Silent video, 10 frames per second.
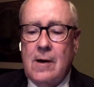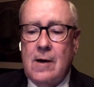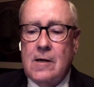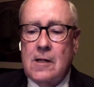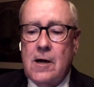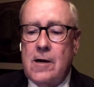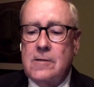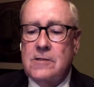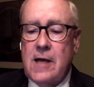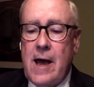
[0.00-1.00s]
Uh,
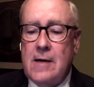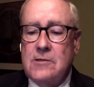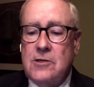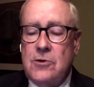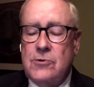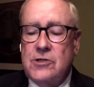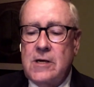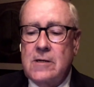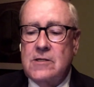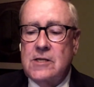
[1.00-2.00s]
Clarence asks Do you
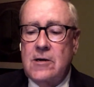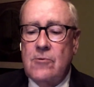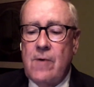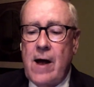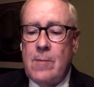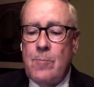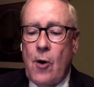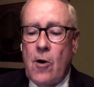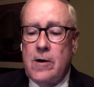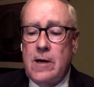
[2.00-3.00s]
see a center right
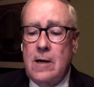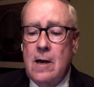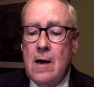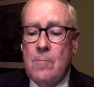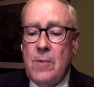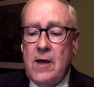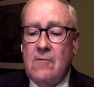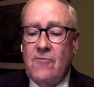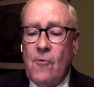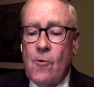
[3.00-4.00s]
party
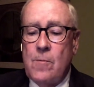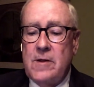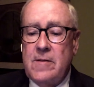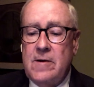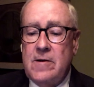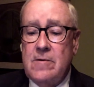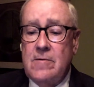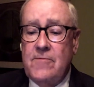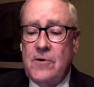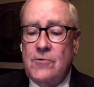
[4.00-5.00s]
being formed in the
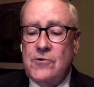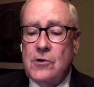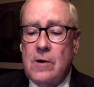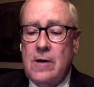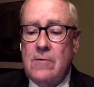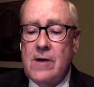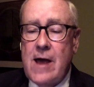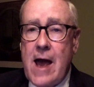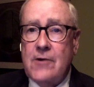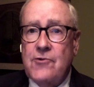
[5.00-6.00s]
near future in
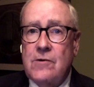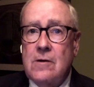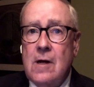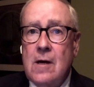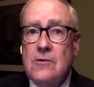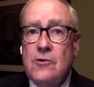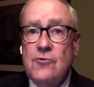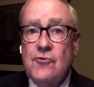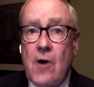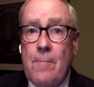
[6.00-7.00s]
reaction
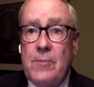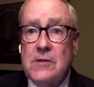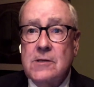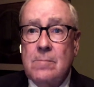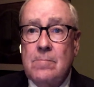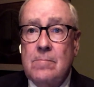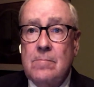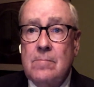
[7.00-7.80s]
to Trumpism?